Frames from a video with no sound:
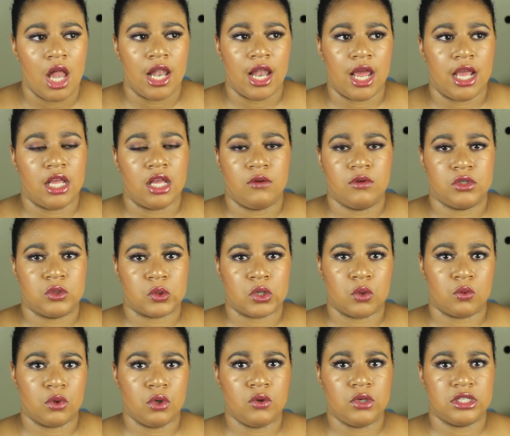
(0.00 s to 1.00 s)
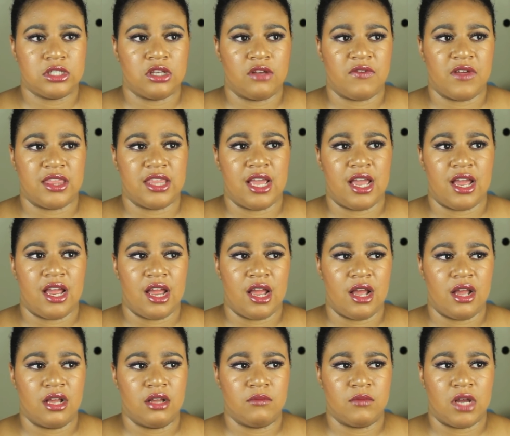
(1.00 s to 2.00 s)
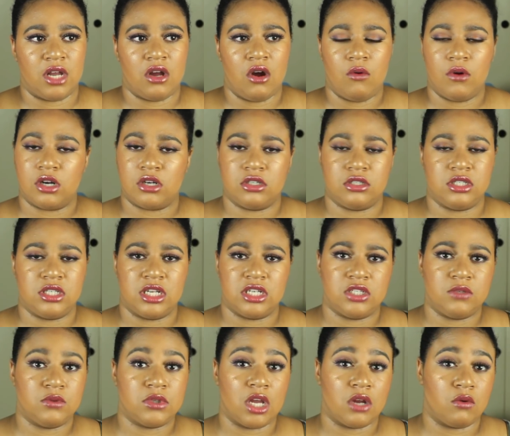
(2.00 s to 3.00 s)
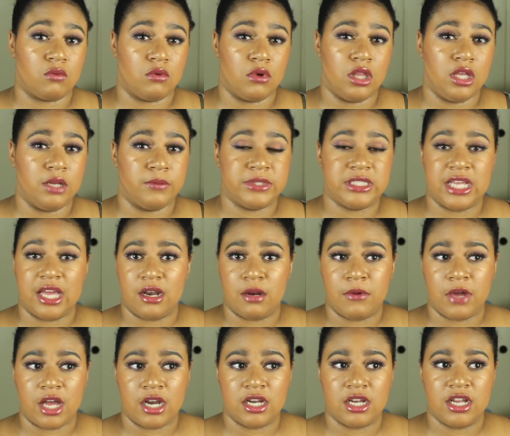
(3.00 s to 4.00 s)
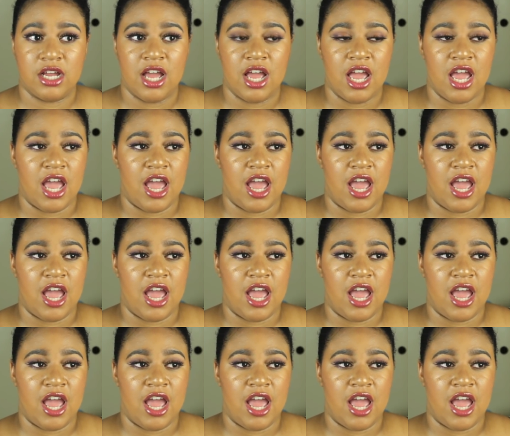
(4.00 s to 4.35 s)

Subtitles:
Like, it was real rude and stuff like that. And my coworker, she said she was like really upset about it,